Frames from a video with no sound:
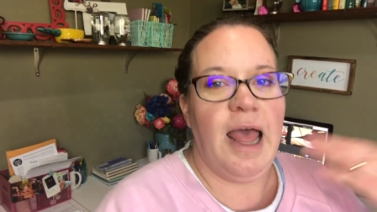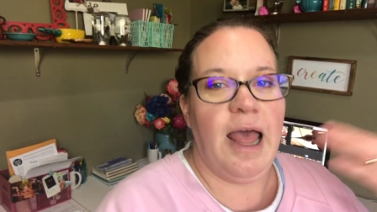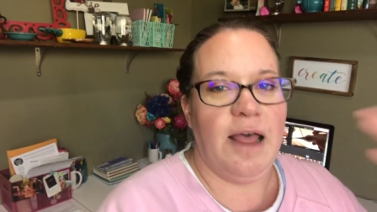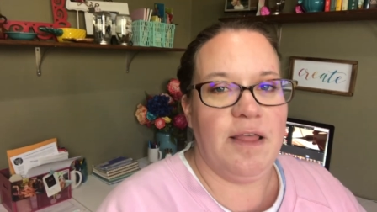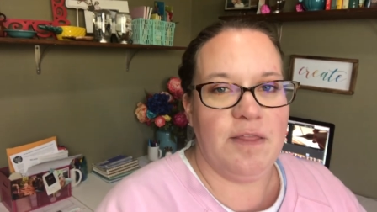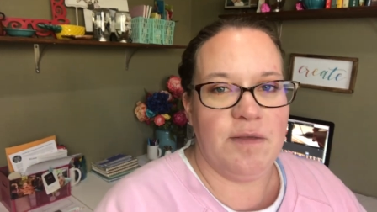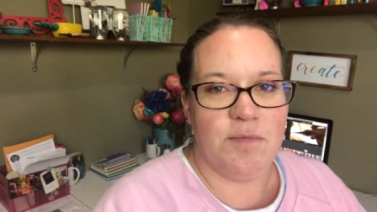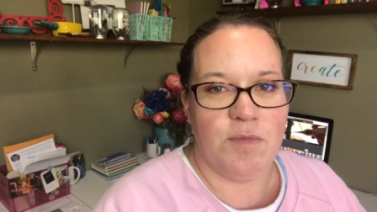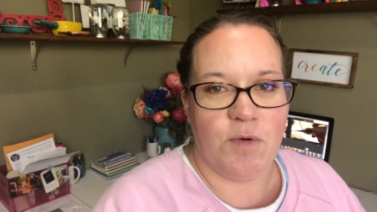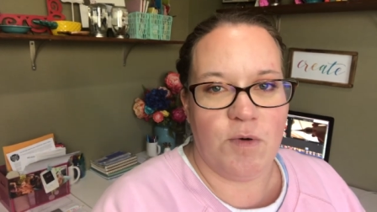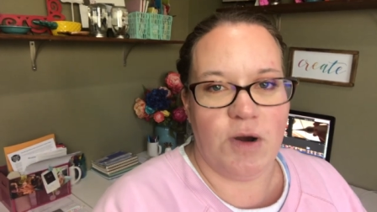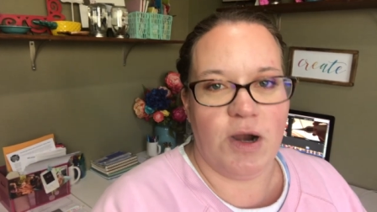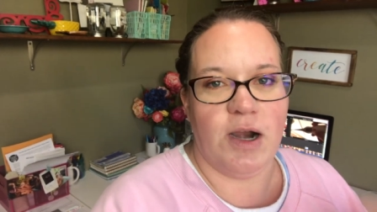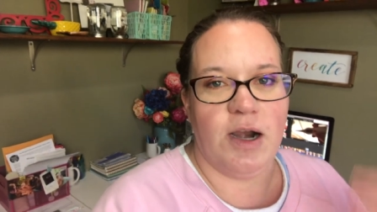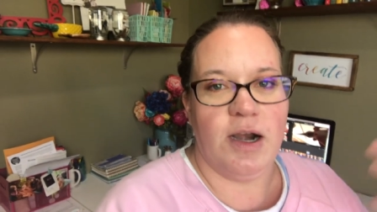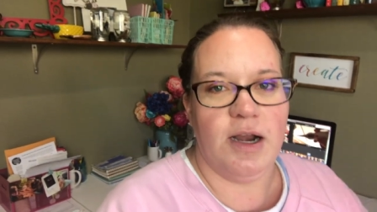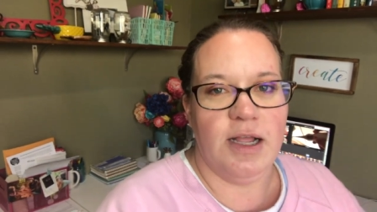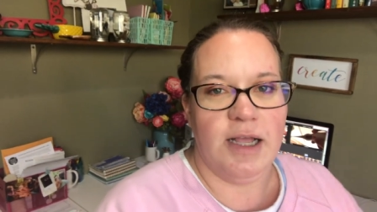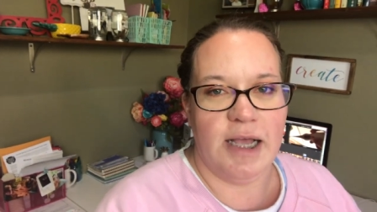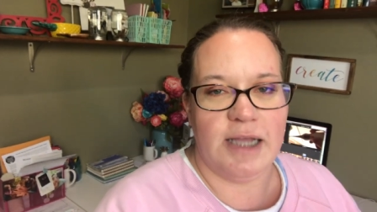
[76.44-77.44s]
and the
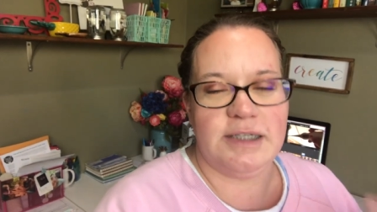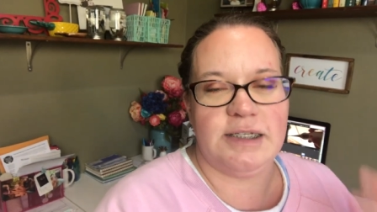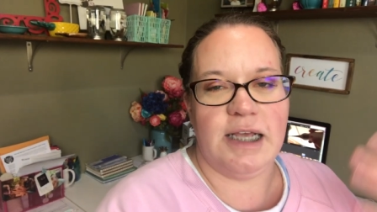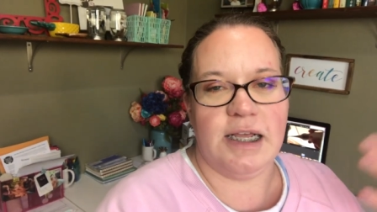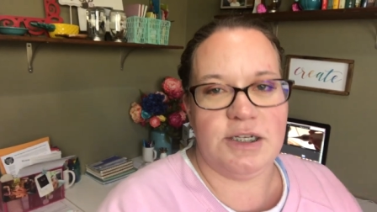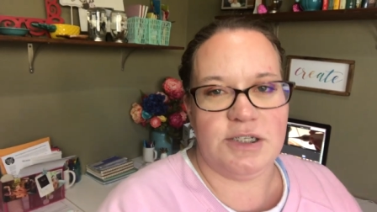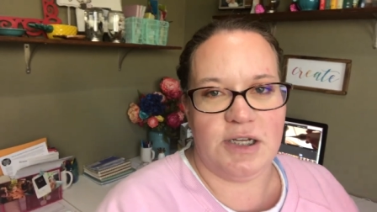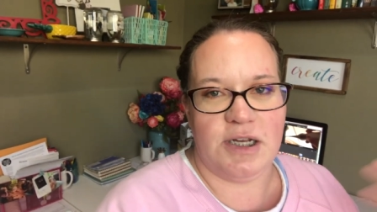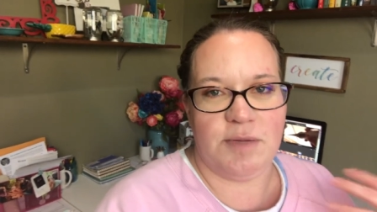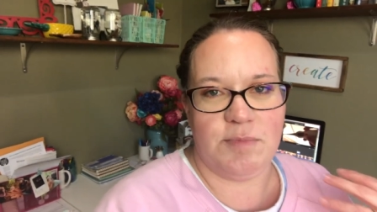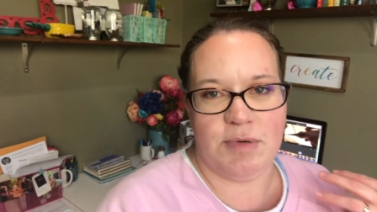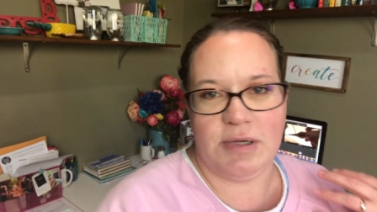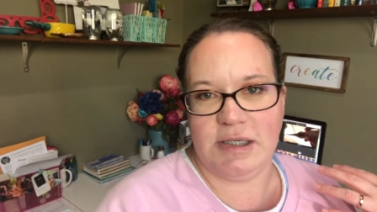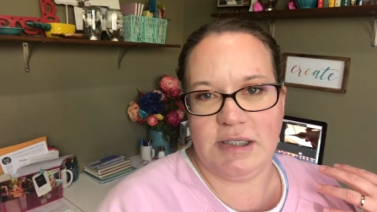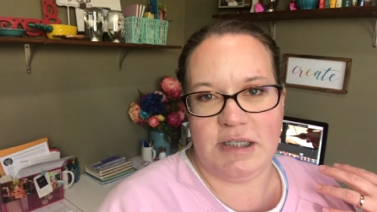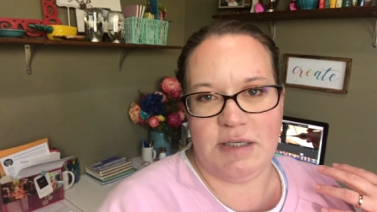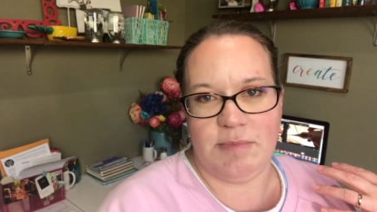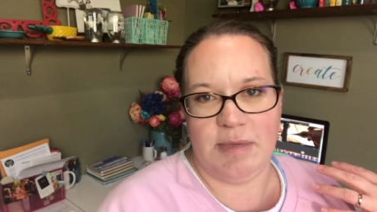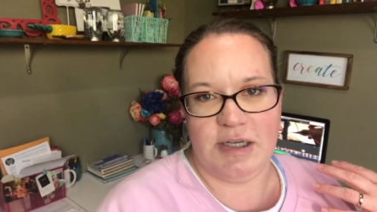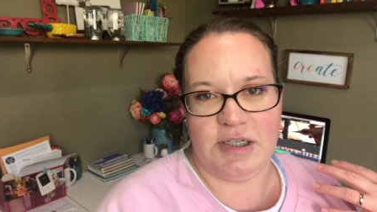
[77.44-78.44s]
more attention it
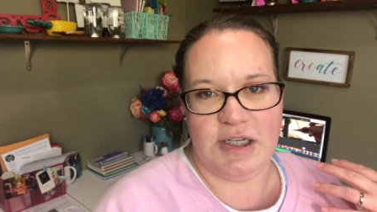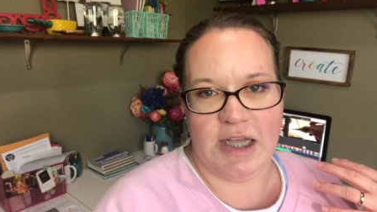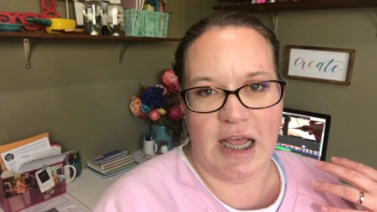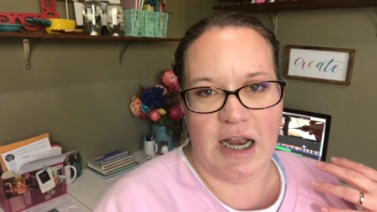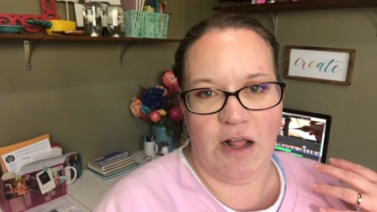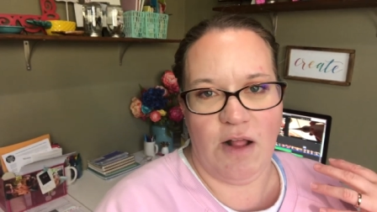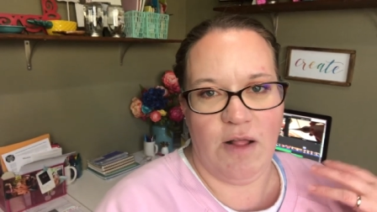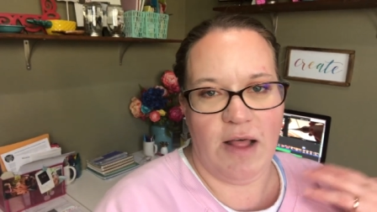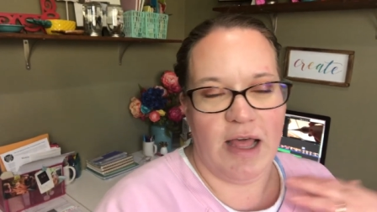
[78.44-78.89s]
brings to my channel.